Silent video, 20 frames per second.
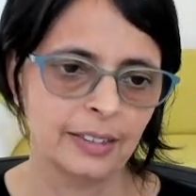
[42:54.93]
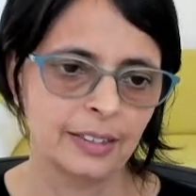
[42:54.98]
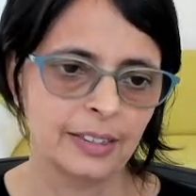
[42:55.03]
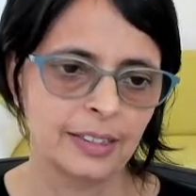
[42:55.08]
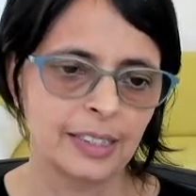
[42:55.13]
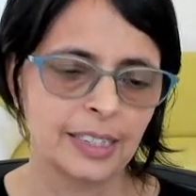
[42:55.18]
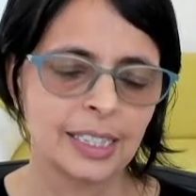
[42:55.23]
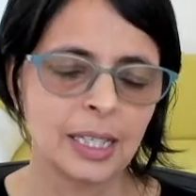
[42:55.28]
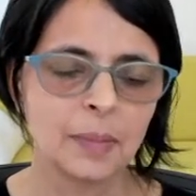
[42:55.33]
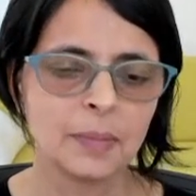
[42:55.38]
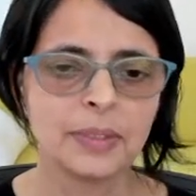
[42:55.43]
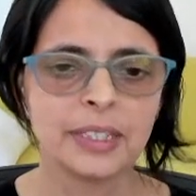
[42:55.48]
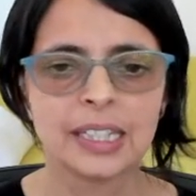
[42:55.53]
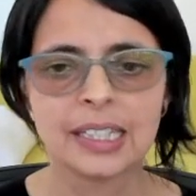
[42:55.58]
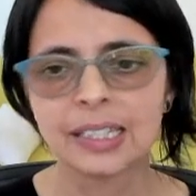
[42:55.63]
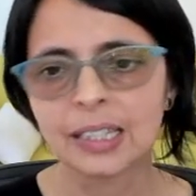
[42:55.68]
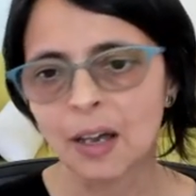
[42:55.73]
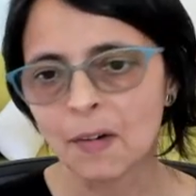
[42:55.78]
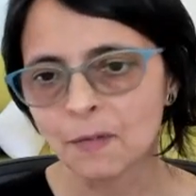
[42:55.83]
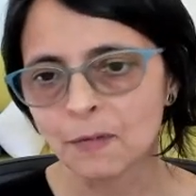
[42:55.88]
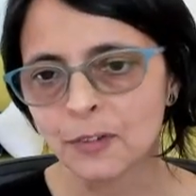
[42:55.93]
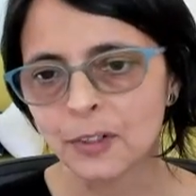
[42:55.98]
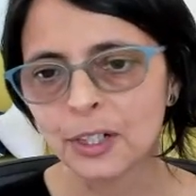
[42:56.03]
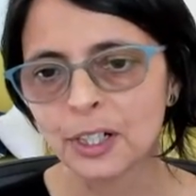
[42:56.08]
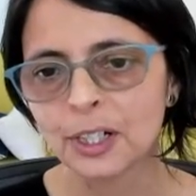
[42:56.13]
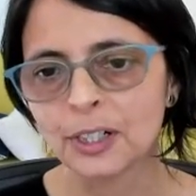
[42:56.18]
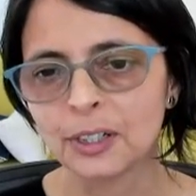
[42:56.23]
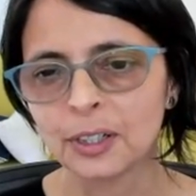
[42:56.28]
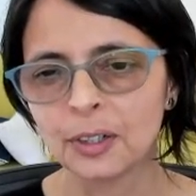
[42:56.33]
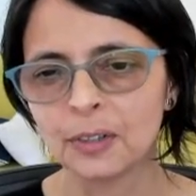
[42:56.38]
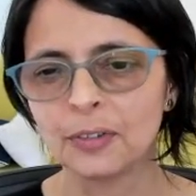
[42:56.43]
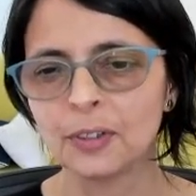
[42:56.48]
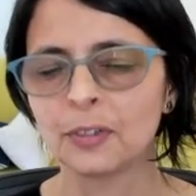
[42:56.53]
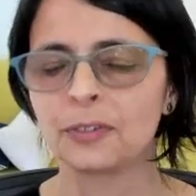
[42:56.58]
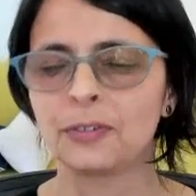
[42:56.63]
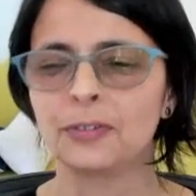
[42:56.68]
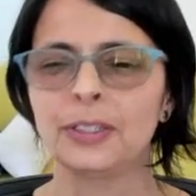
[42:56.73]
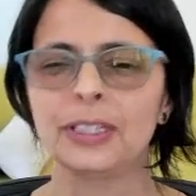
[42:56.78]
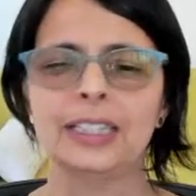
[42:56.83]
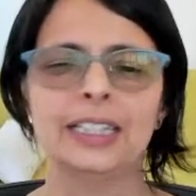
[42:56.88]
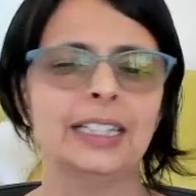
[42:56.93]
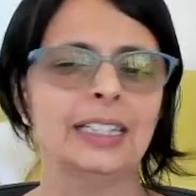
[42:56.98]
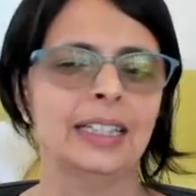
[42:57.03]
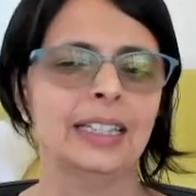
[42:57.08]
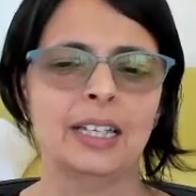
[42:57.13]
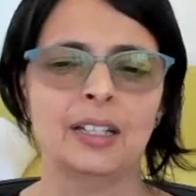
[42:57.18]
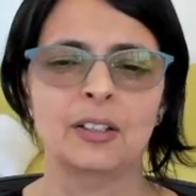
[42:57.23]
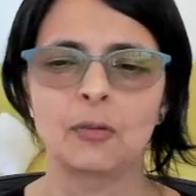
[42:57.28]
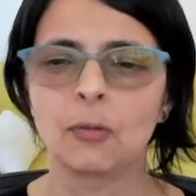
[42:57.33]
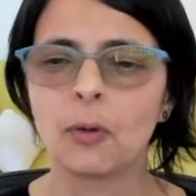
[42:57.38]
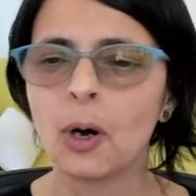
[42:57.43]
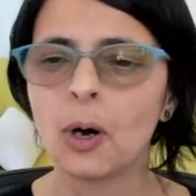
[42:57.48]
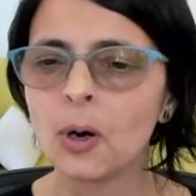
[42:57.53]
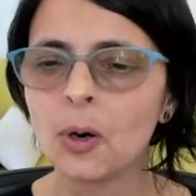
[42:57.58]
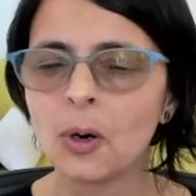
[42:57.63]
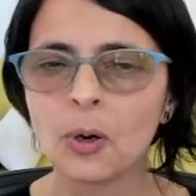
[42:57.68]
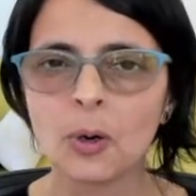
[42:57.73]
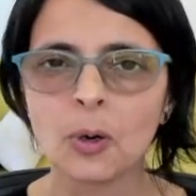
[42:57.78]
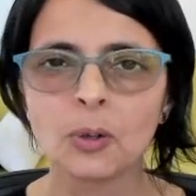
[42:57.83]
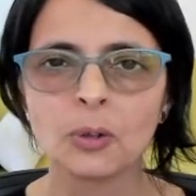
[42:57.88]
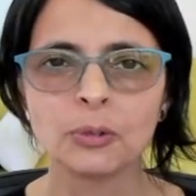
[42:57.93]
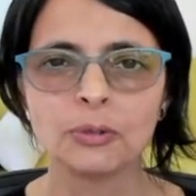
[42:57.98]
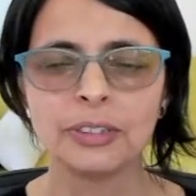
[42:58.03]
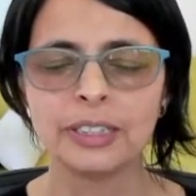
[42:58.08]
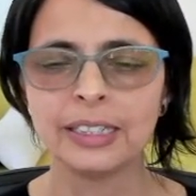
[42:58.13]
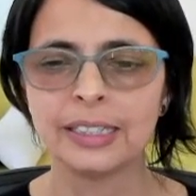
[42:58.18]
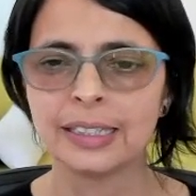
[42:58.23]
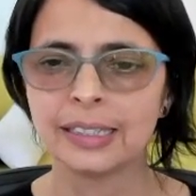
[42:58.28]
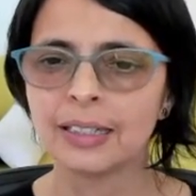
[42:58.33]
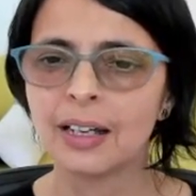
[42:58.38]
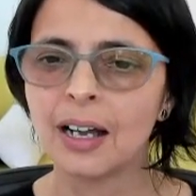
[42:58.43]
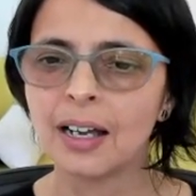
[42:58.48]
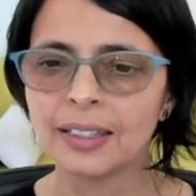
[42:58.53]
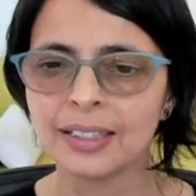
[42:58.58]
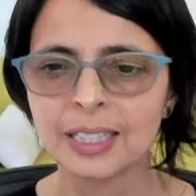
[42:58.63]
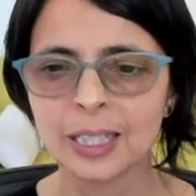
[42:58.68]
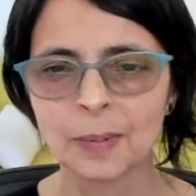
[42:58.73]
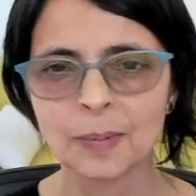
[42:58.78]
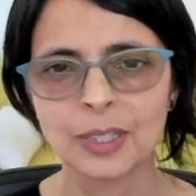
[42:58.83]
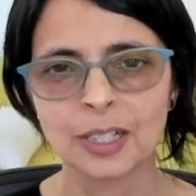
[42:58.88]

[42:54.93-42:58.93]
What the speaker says: some discomfort, or if you're feeling like, whoa, these concepts